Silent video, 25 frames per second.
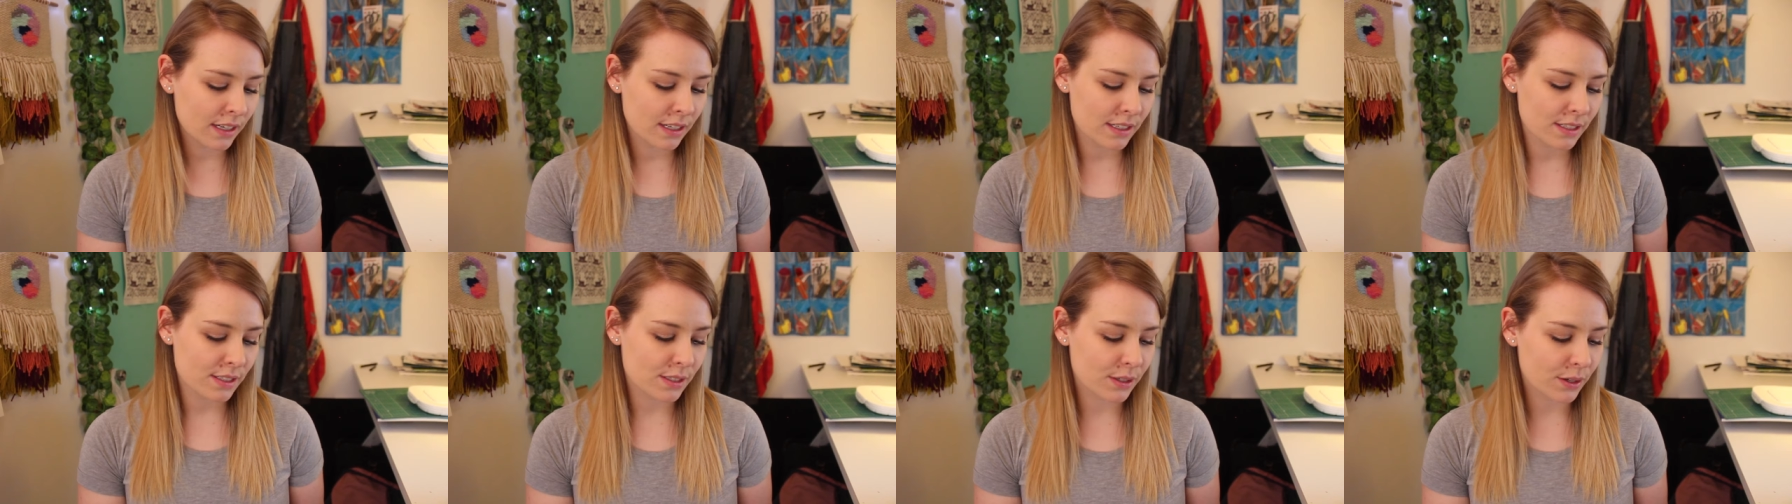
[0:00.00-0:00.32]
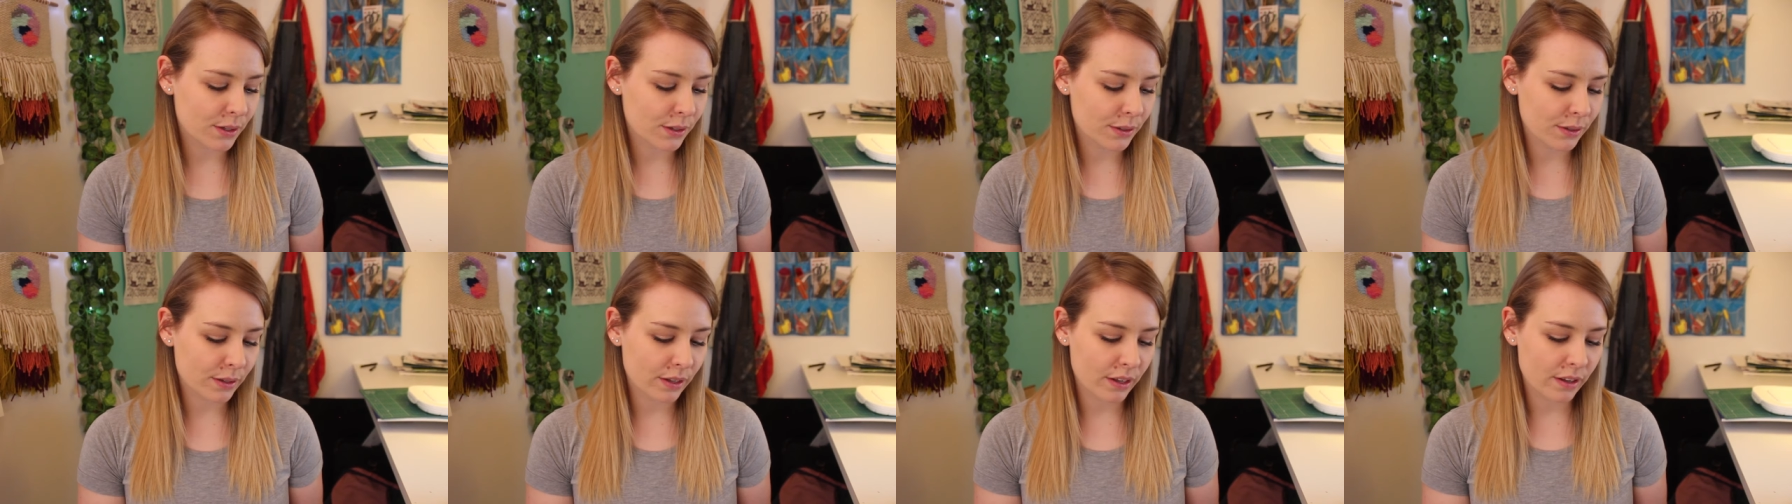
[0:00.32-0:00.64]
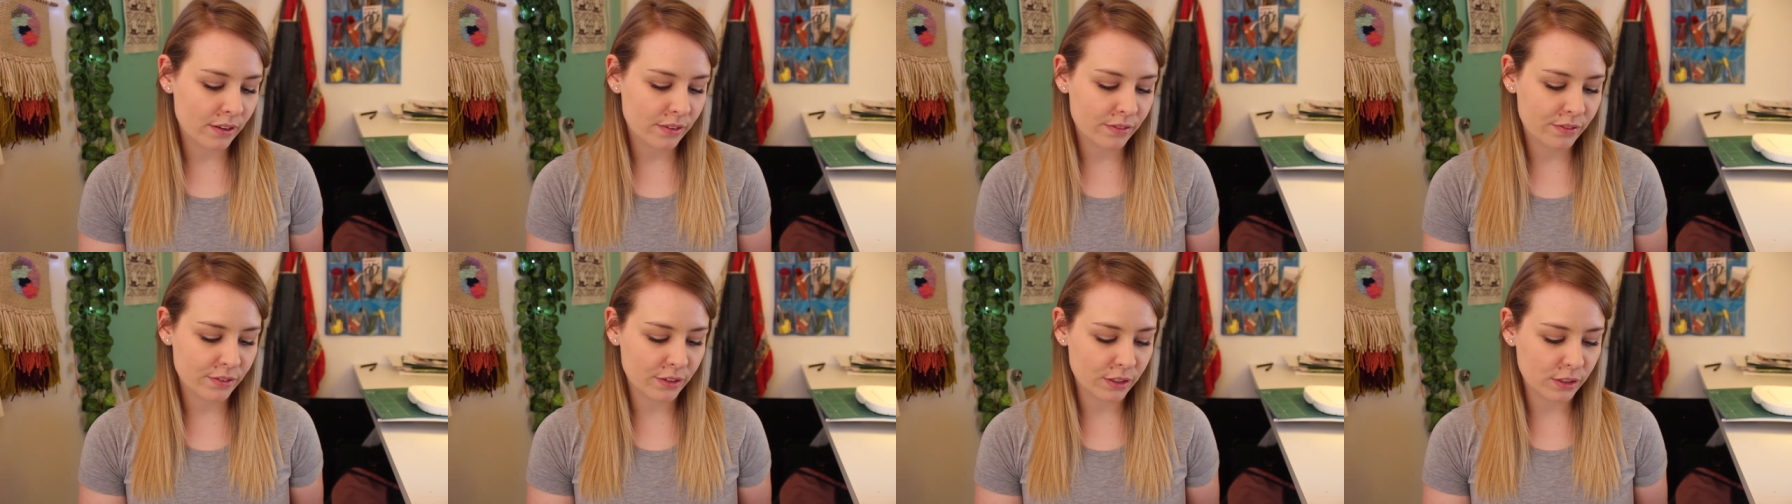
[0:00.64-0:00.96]
So
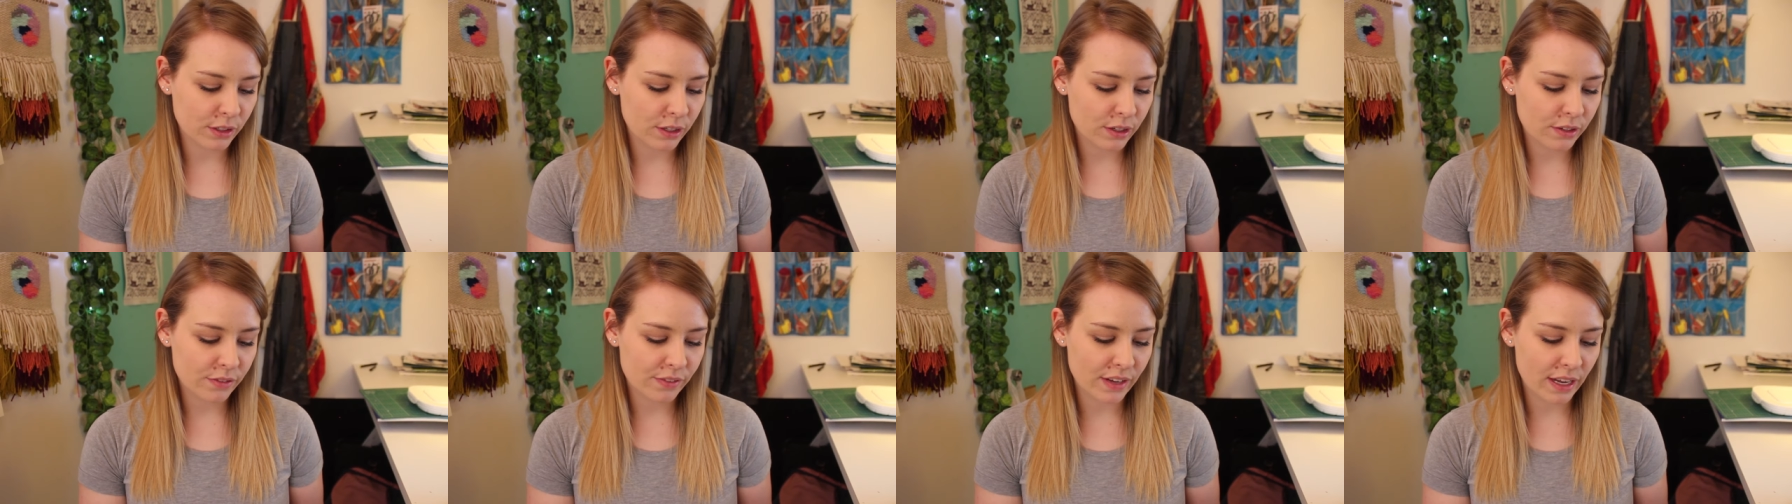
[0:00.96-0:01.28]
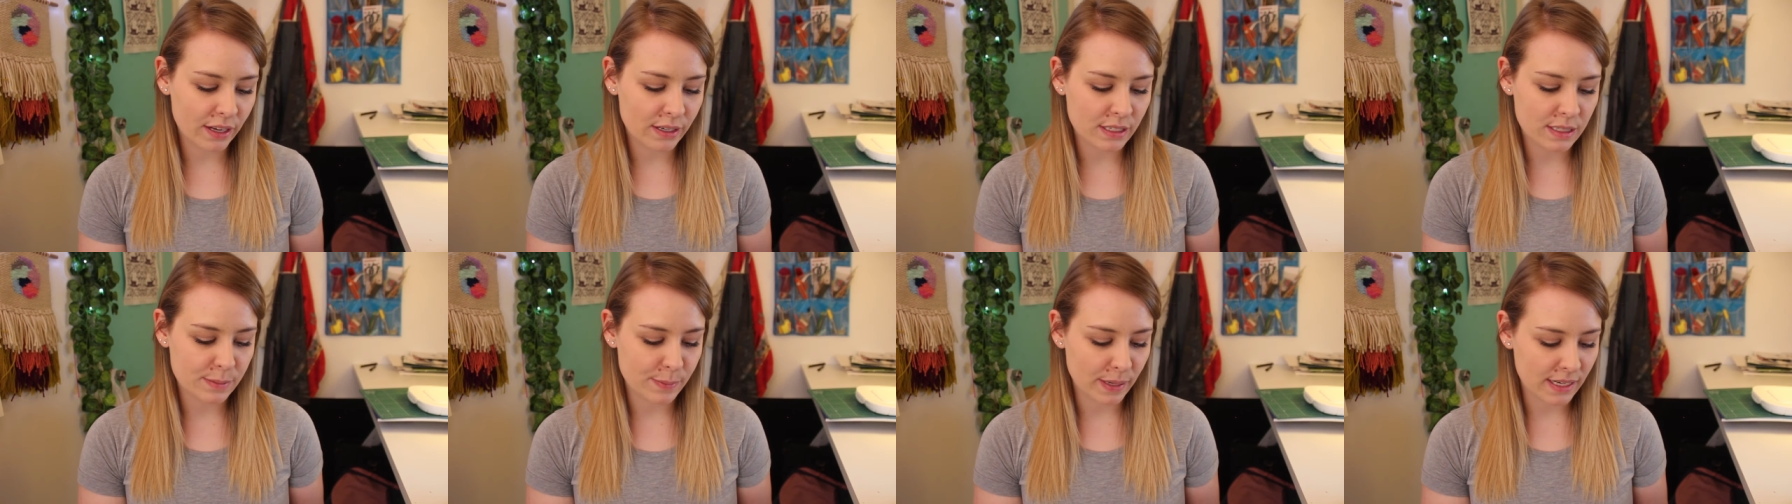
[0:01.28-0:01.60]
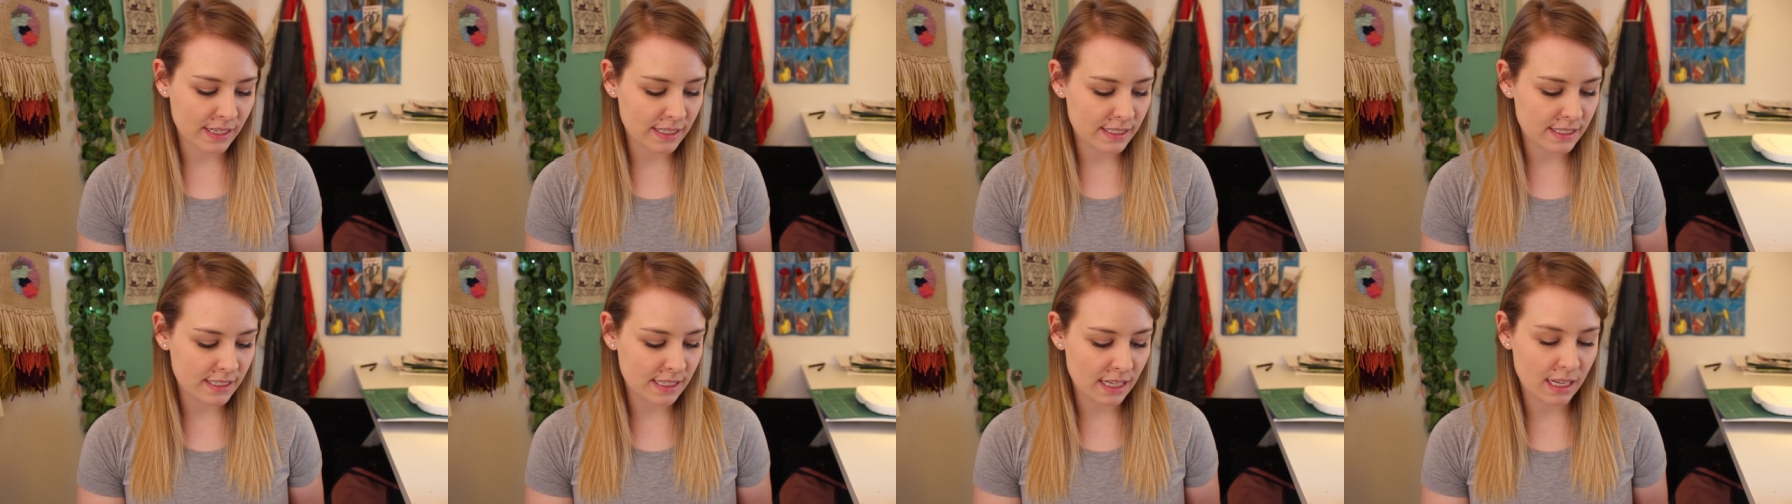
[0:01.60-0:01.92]
for a lot of outer
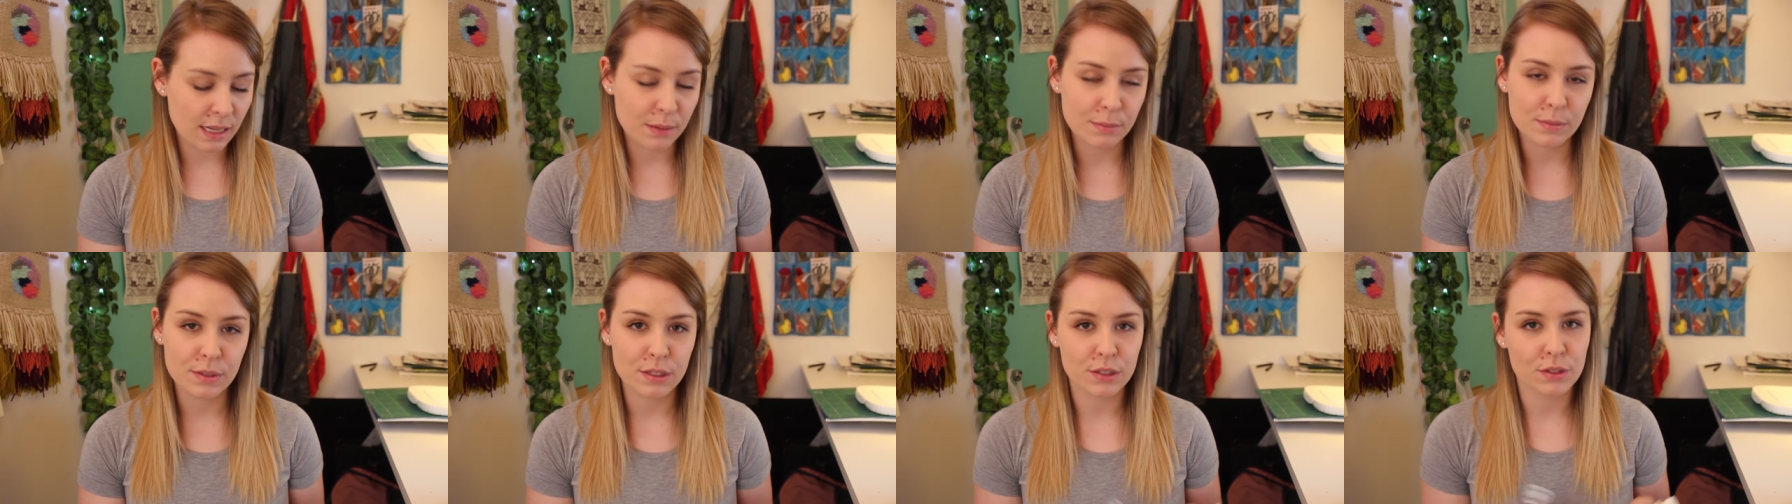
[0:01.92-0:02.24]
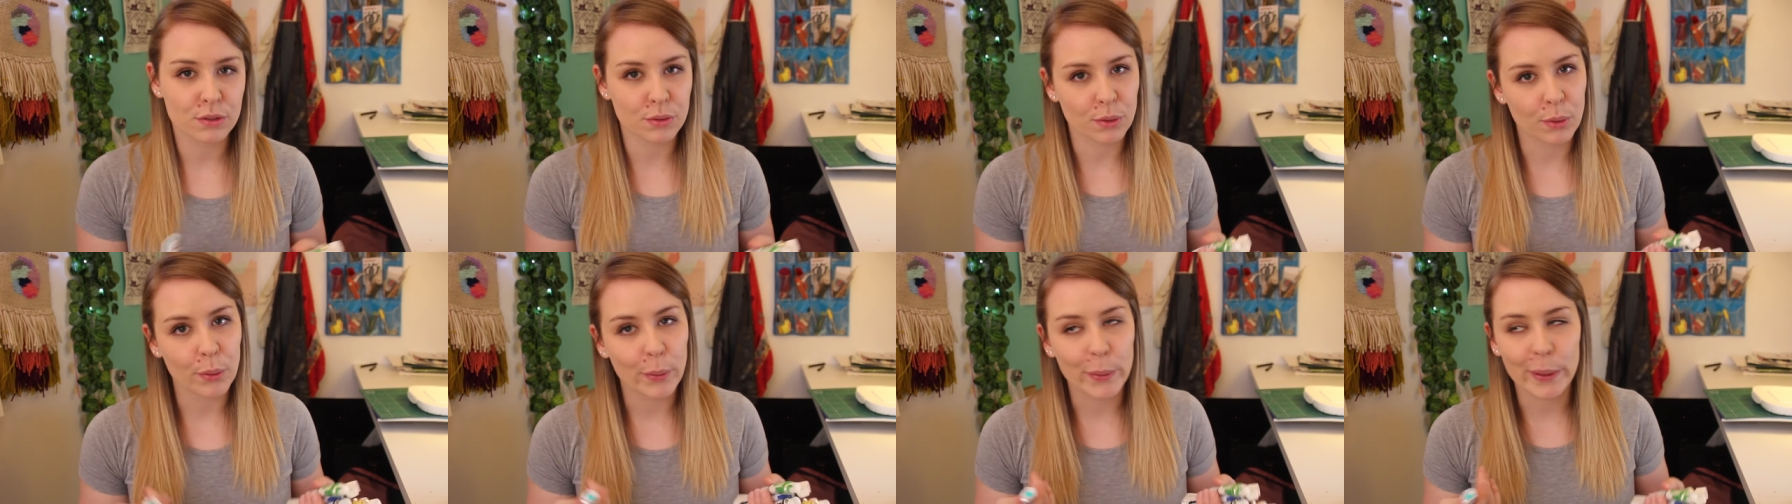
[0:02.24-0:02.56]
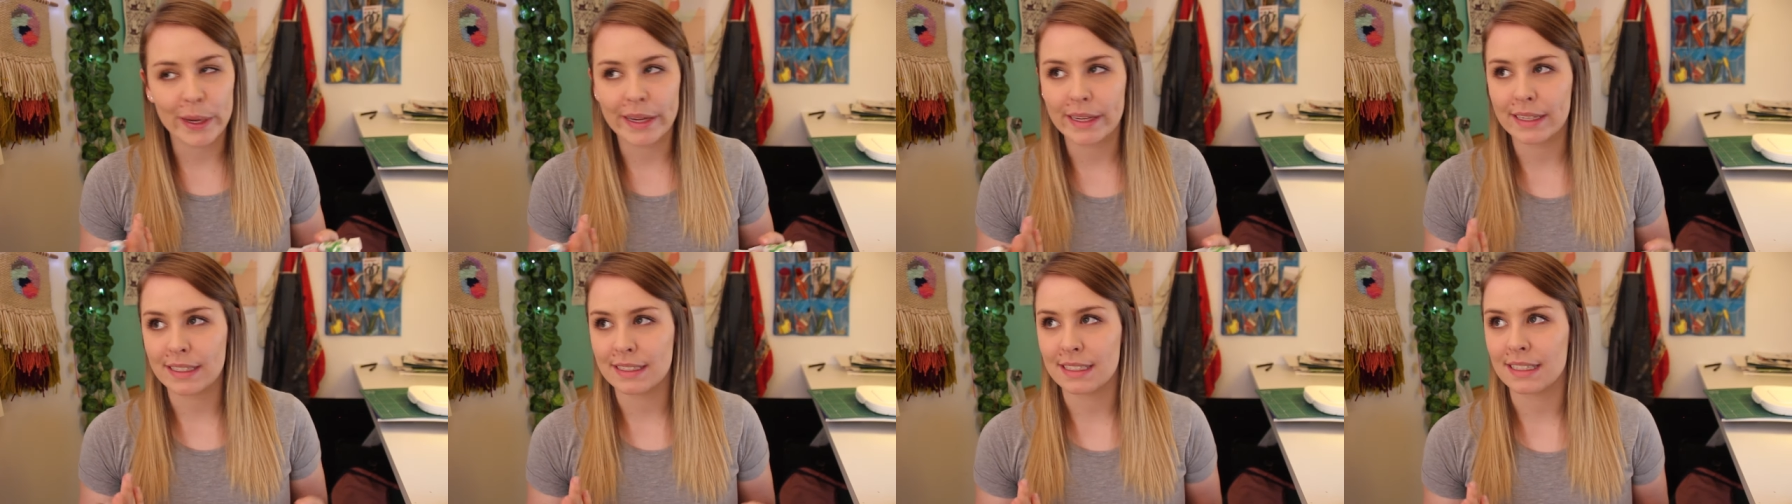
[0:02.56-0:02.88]
space themed
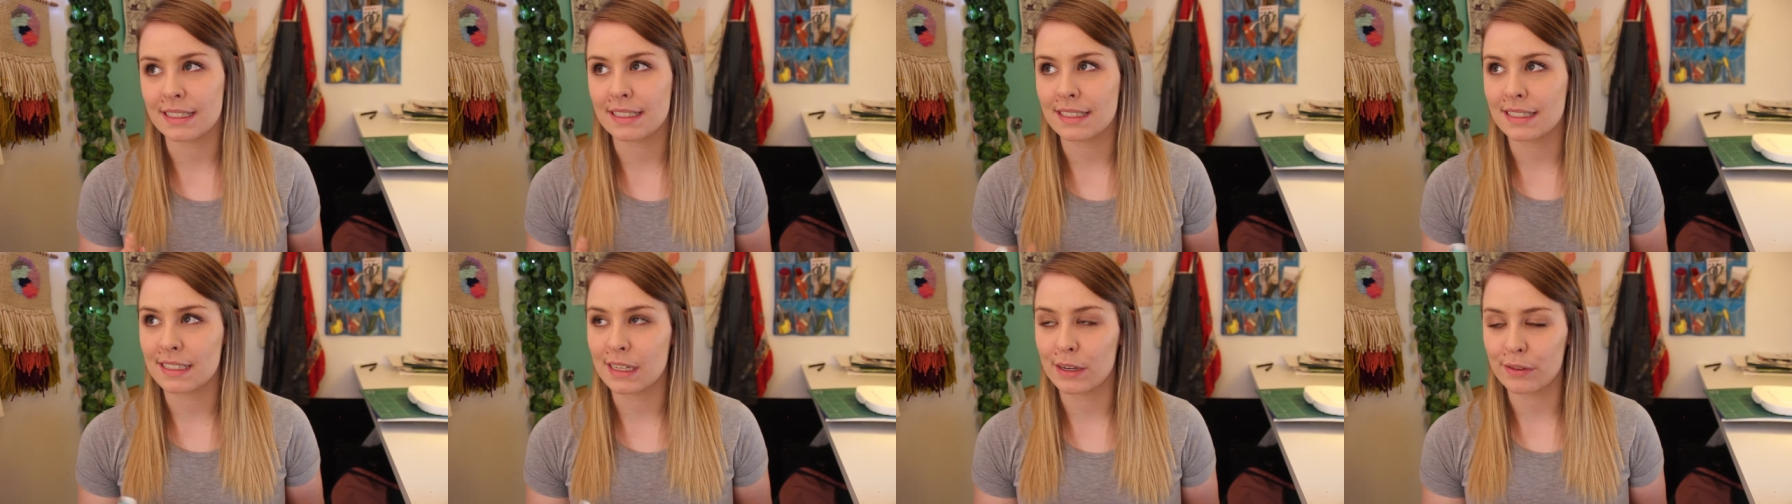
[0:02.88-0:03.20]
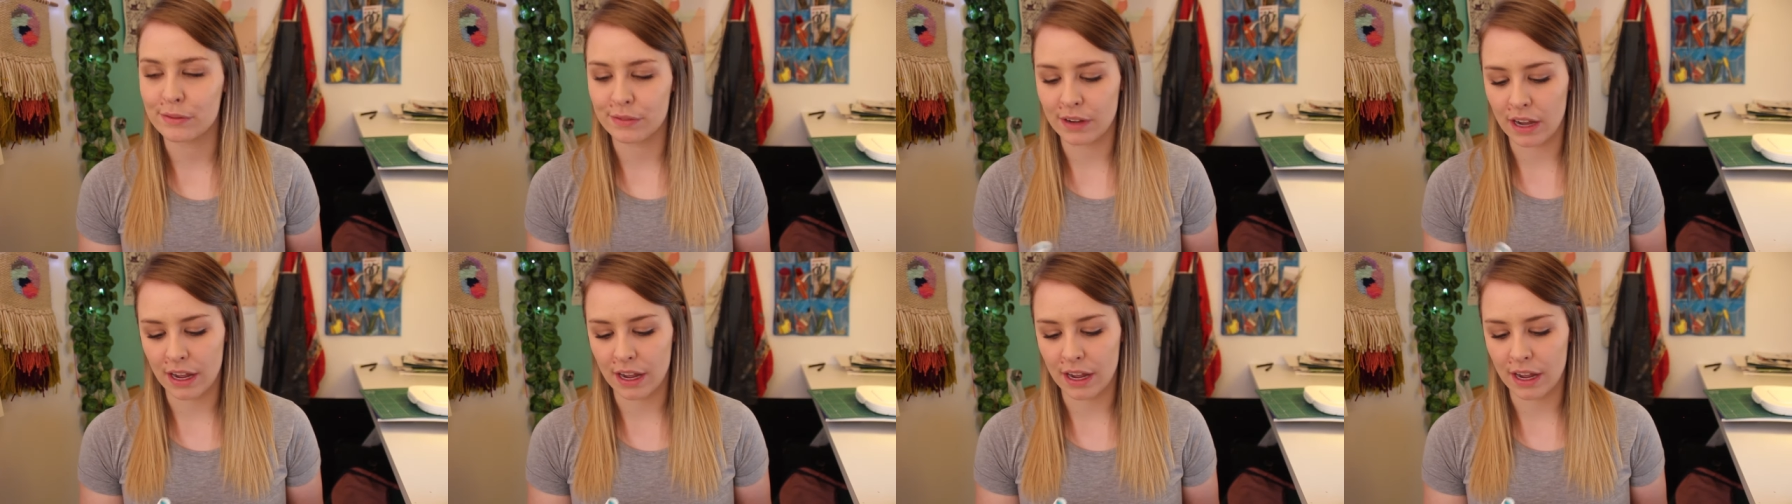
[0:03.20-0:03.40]
drawings and stuff,